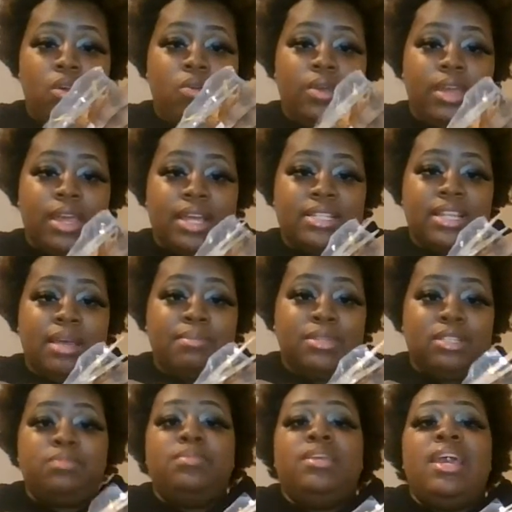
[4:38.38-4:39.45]
they ain't got time
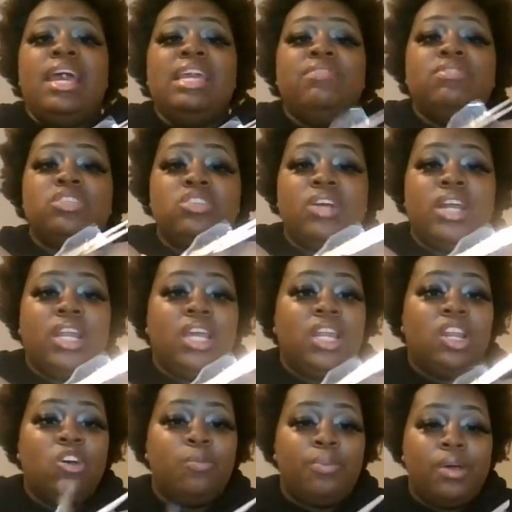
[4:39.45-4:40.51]
with me. I even tried to get
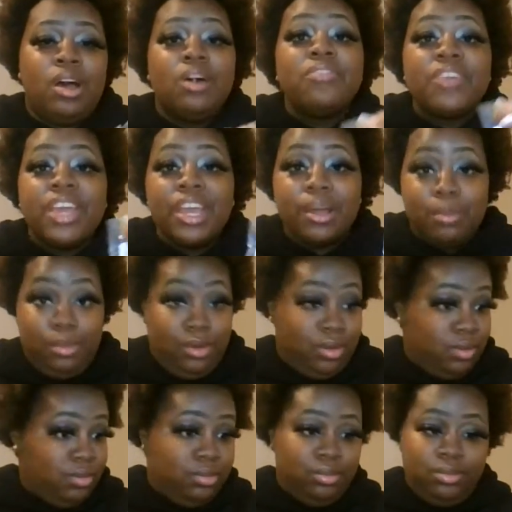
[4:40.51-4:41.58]
it open off camera
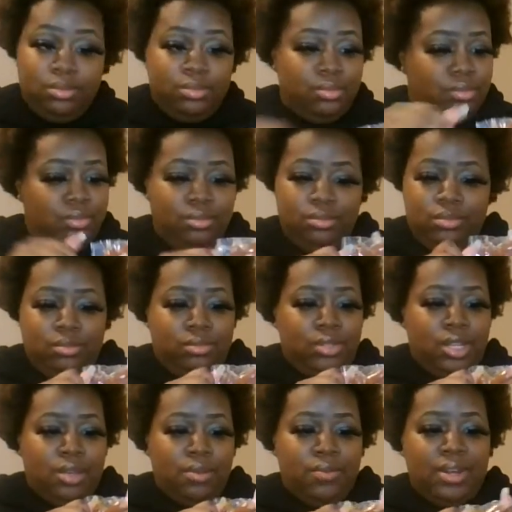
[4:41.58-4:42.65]

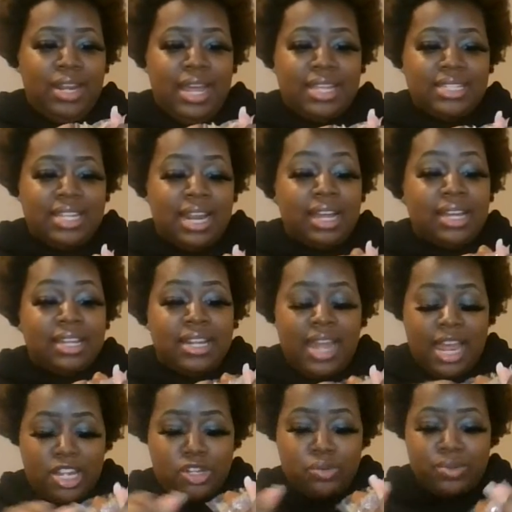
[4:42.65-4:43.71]
and realized that I could
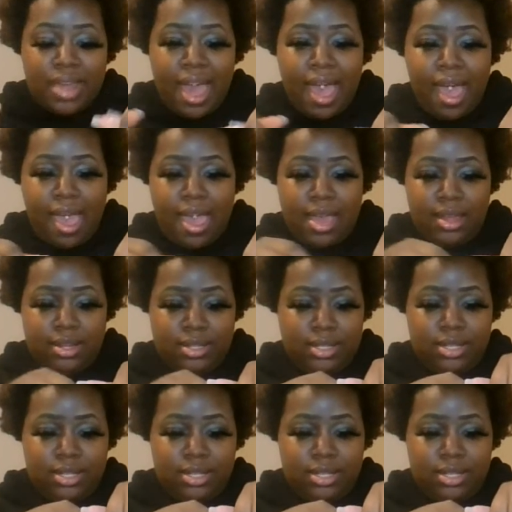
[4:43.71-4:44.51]
not do that.